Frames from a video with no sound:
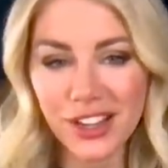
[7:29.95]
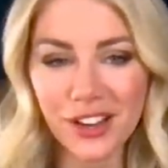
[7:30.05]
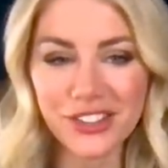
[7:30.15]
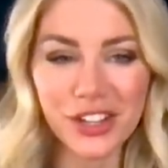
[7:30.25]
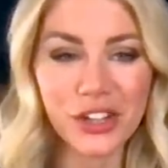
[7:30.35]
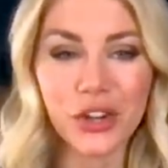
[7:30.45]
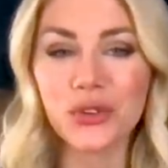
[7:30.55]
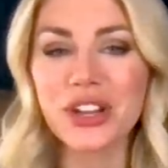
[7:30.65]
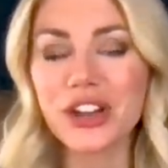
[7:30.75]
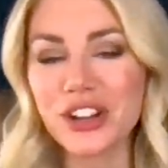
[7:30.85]
of a
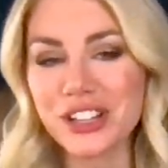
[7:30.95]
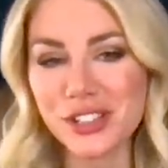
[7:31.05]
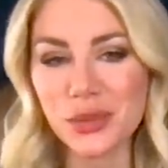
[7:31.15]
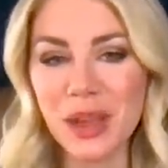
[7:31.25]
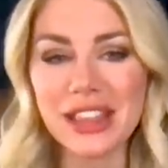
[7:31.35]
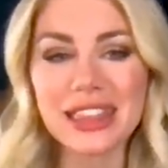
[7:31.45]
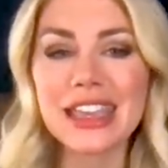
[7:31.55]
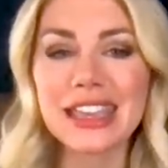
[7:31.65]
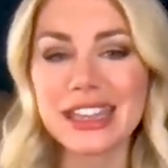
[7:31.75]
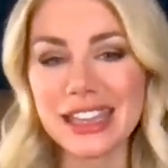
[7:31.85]
career as you might
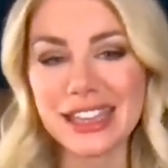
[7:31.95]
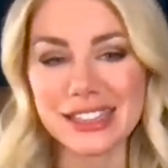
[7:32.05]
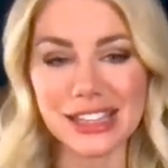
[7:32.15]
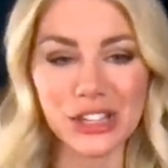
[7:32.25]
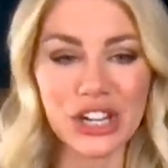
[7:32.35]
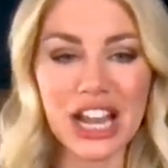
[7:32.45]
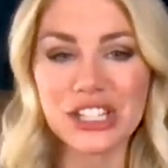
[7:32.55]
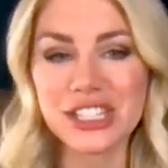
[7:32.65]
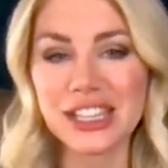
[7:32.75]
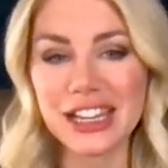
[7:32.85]
think it is. And you're not
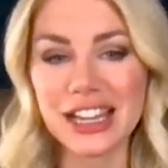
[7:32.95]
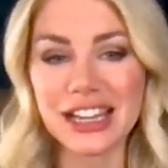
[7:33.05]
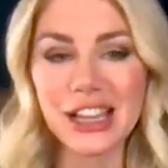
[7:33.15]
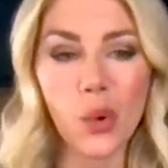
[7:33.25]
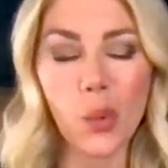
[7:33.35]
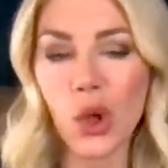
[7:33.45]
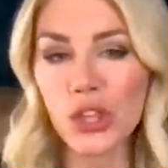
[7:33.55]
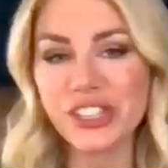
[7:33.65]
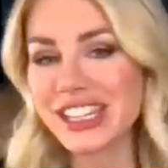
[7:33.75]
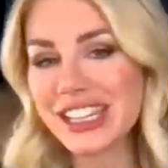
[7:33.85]
just going to
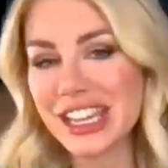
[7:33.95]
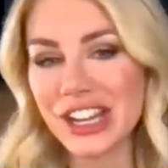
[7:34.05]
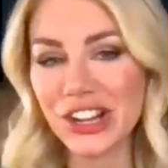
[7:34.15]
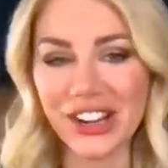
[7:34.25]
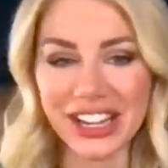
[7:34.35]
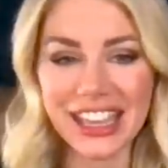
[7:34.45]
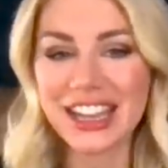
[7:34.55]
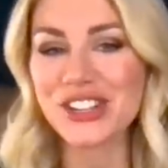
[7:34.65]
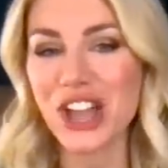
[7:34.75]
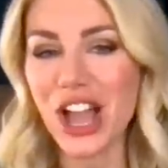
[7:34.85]
waltz in here and get
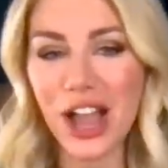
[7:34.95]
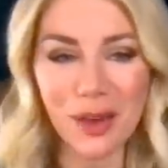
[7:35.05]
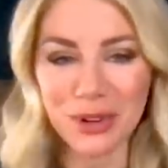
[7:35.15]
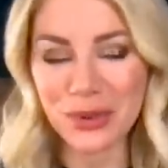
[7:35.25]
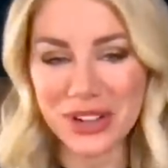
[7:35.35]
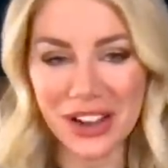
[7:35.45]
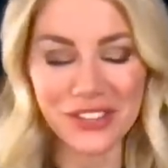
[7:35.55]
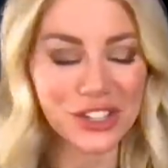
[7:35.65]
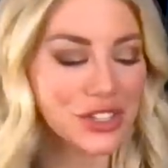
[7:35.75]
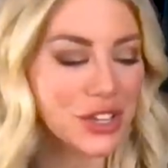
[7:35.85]
a job or
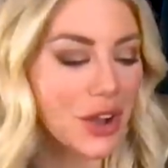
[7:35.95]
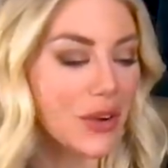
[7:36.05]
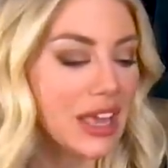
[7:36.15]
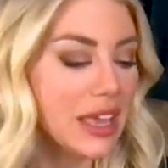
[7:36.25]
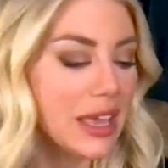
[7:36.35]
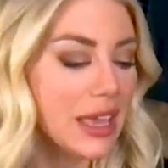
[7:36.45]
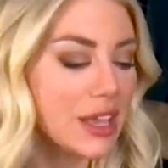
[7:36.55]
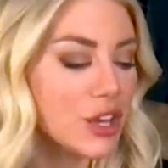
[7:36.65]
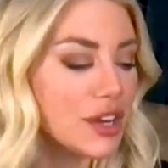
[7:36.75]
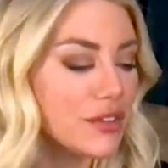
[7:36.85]
whatever. So
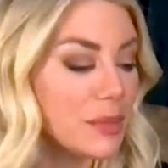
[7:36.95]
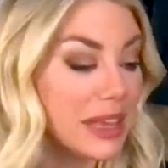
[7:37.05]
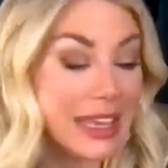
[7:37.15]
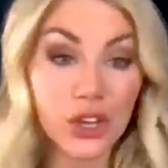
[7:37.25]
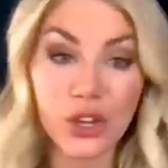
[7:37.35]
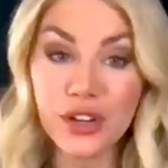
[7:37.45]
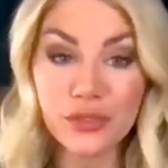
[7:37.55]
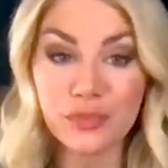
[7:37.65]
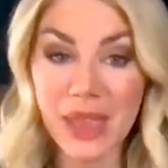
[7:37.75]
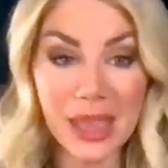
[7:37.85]
it could have been, he could
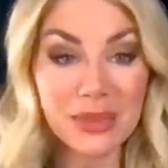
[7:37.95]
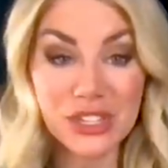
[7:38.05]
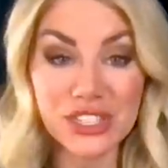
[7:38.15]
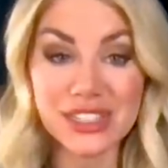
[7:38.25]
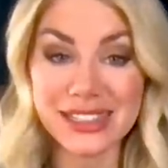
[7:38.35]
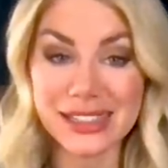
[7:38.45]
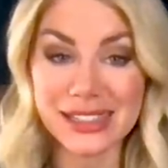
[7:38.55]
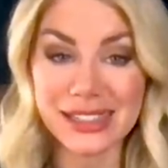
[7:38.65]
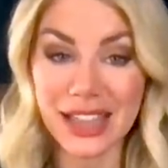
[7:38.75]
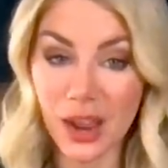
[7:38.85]
have maybe just
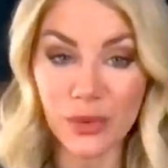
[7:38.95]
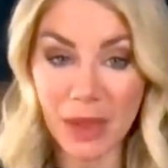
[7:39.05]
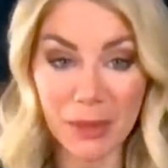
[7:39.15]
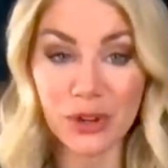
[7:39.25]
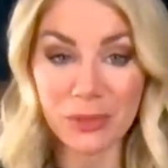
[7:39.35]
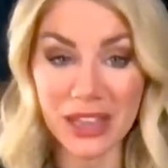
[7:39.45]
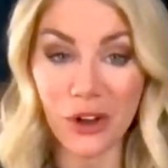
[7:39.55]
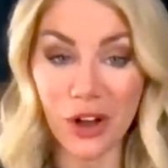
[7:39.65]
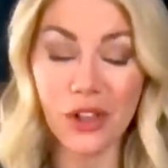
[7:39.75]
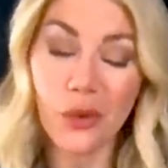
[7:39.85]
not remembered me at
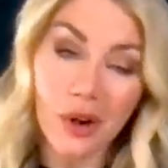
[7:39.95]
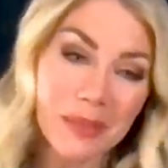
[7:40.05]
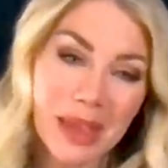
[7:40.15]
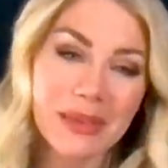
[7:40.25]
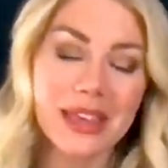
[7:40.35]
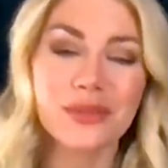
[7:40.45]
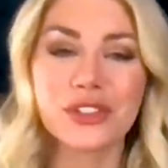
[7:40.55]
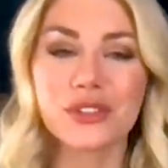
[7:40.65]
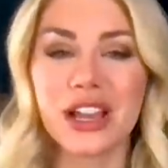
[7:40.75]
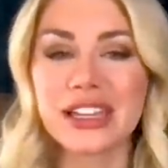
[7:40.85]
all, or maybe he
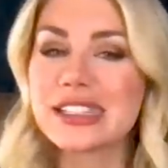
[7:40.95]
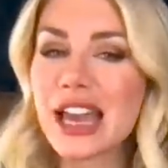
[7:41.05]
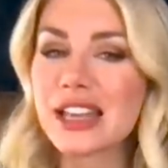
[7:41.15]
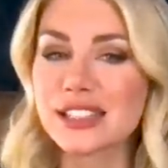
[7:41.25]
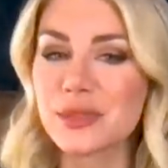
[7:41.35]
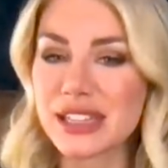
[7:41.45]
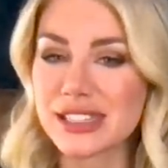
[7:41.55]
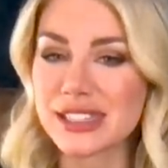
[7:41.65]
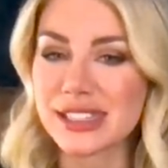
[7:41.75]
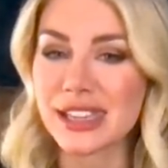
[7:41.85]
was trying to test me
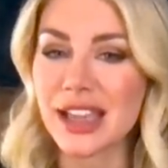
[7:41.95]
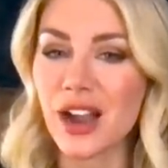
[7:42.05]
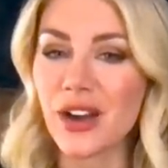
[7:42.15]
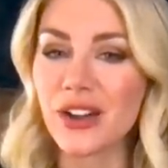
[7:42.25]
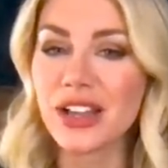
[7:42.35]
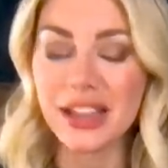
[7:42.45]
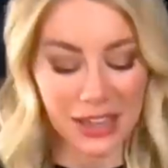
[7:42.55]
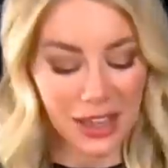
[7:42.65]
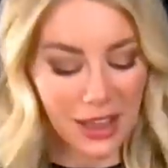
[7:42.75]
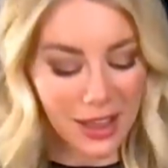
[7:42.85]
to see how,
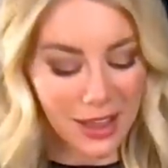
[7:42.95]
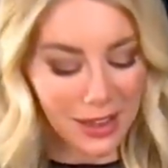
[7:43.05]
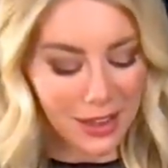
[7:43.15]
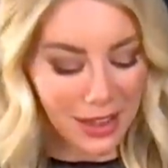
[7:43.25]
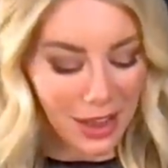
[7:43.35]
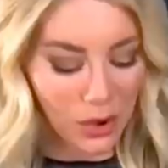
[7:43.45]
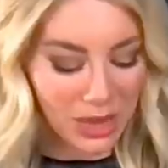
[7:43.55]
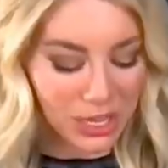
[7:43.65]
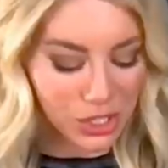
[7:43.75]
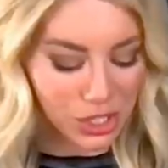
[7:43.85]
uh, how
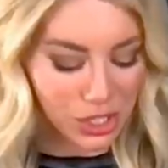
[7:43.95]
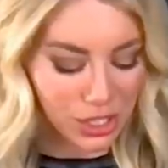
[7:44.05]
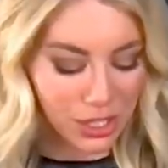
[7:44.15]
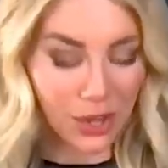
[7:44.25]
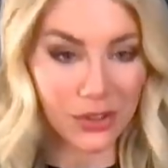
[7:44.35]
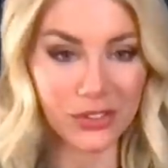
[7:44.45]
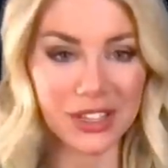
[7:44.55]
much, you know,